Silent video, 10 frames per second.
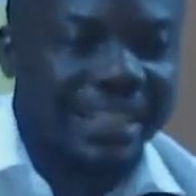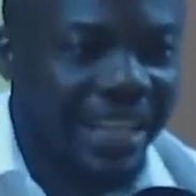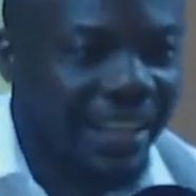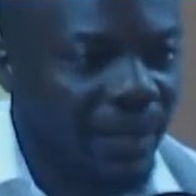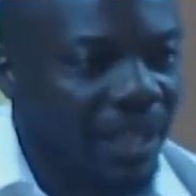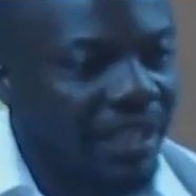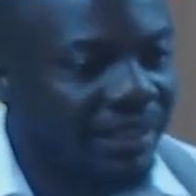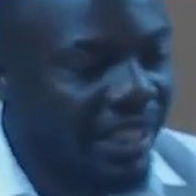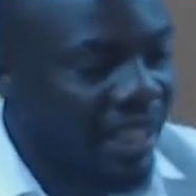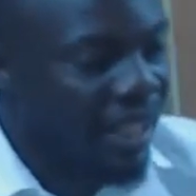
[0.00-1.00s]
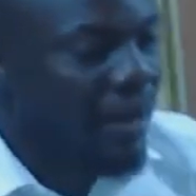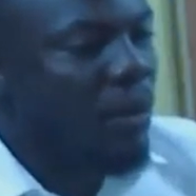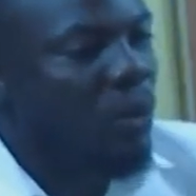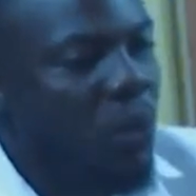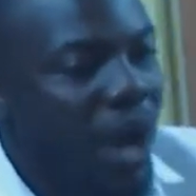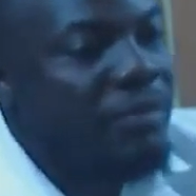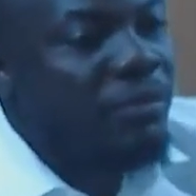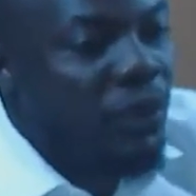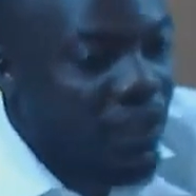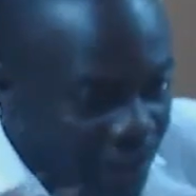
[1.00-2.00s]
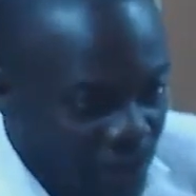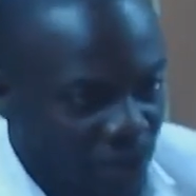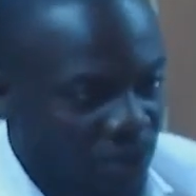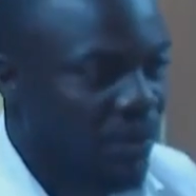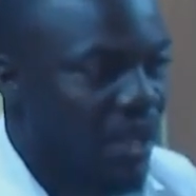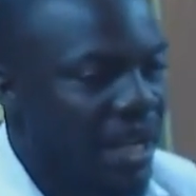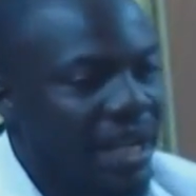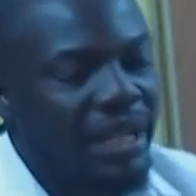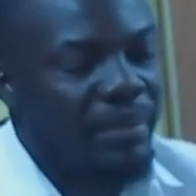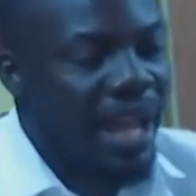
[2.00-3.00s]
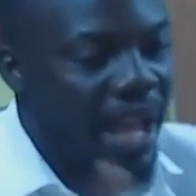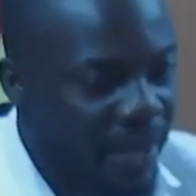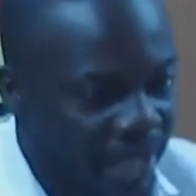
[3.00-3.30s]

You see, where we got into, and I did be a mechanic.